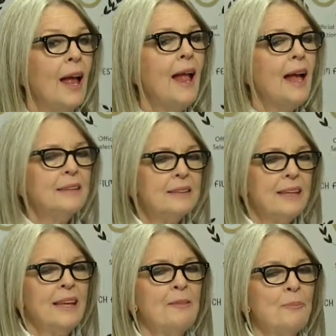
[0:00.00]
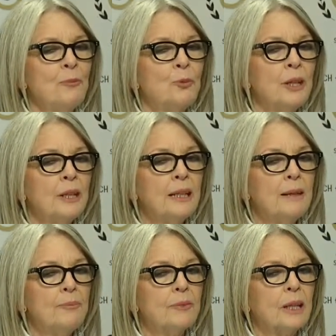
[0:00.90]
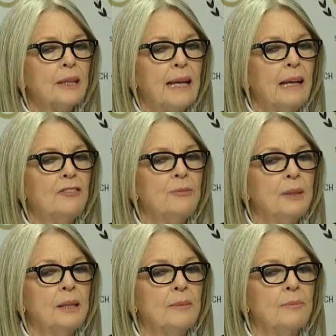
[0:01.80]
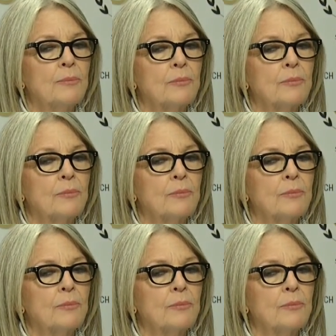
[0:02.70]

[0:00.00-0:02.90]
And it really gave me